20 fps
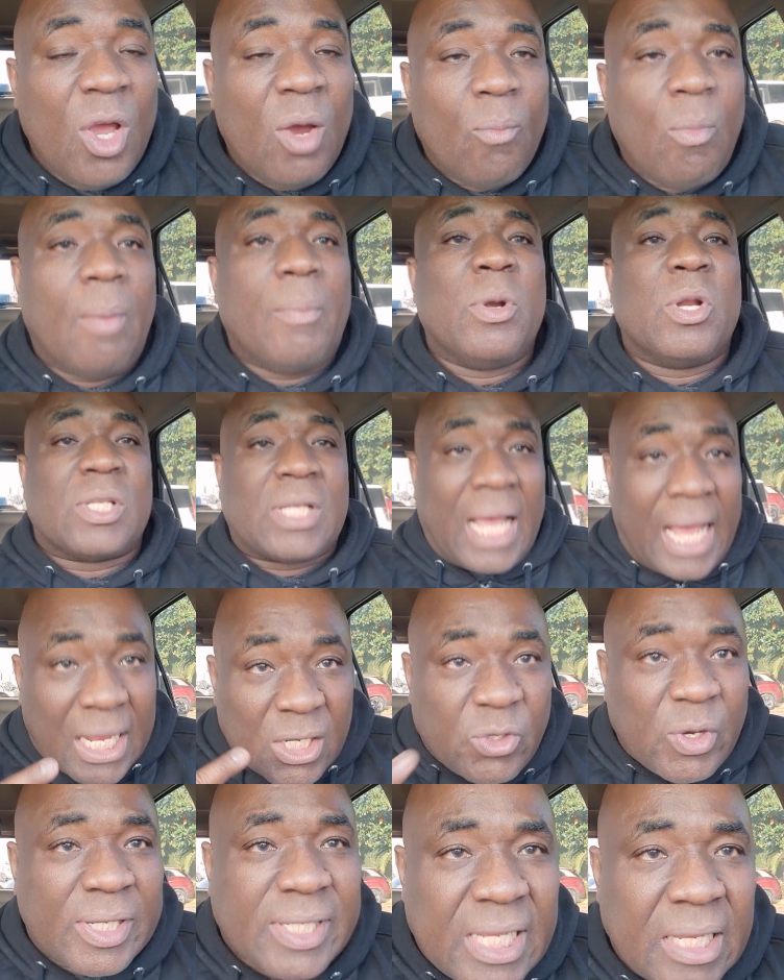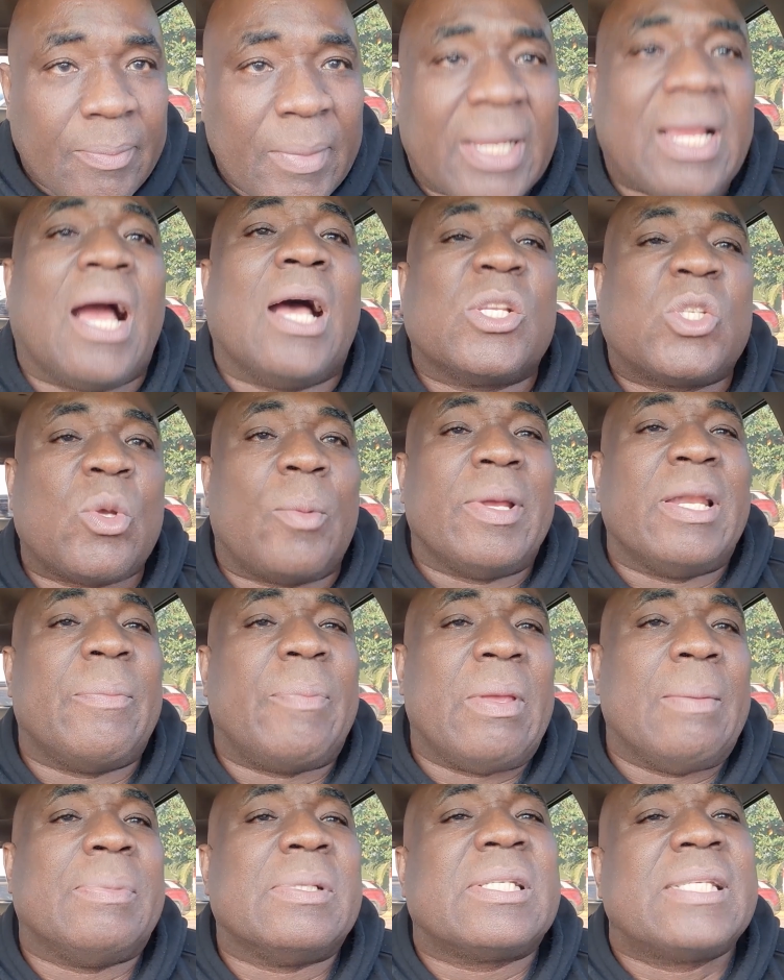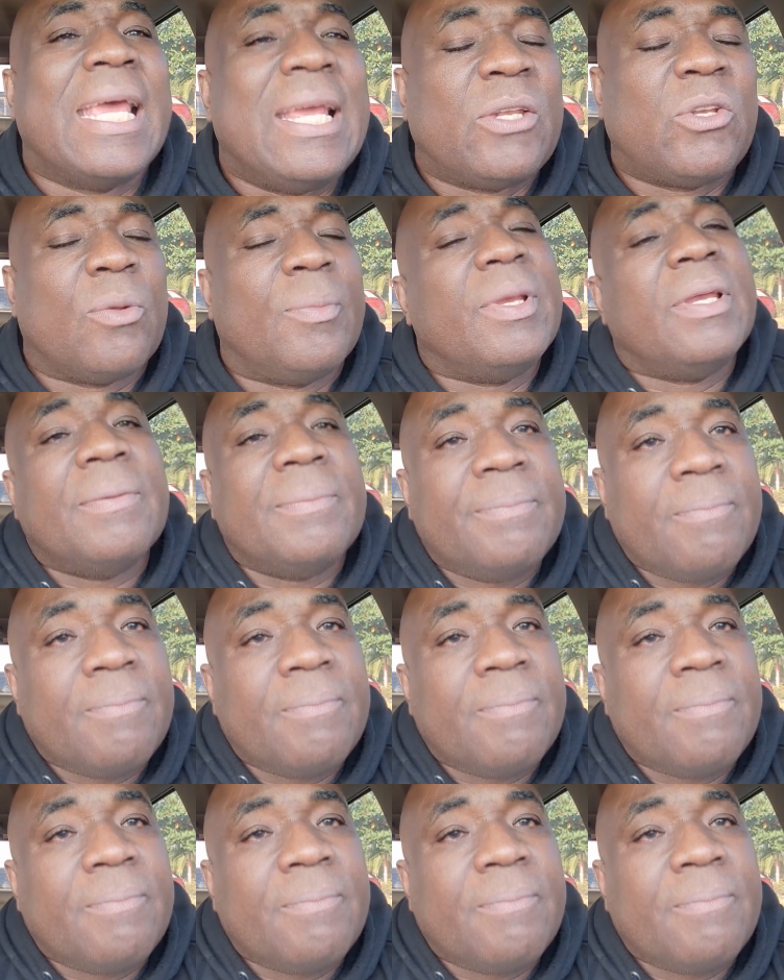But me just address it because so many people say it to me.